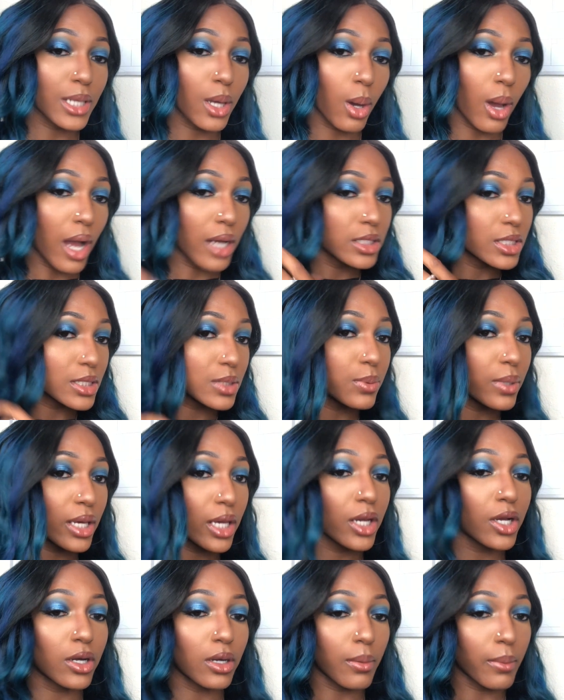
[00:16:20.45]
So I just went
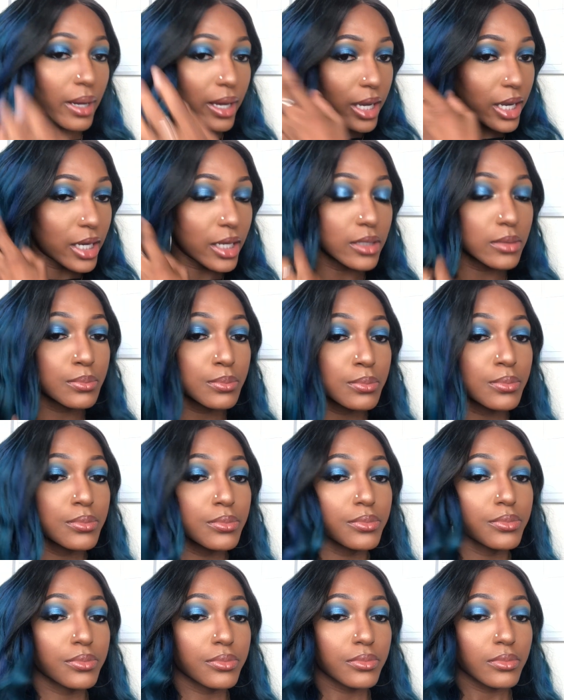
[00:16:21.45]
and curled my hair.
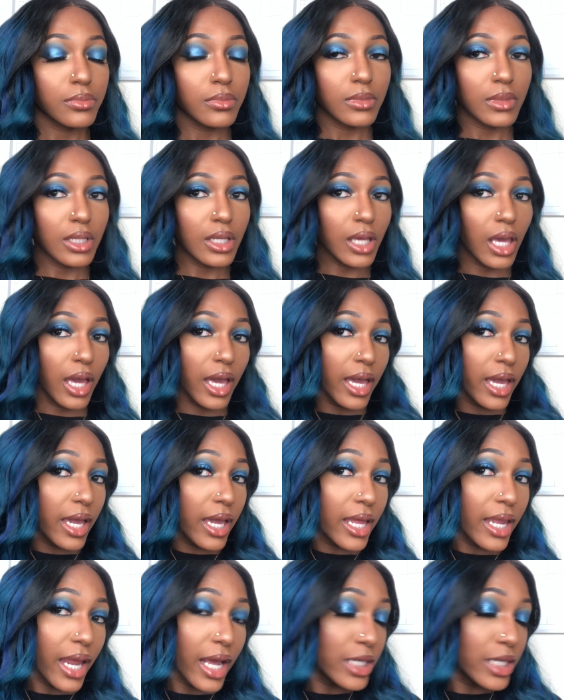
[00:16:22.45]
And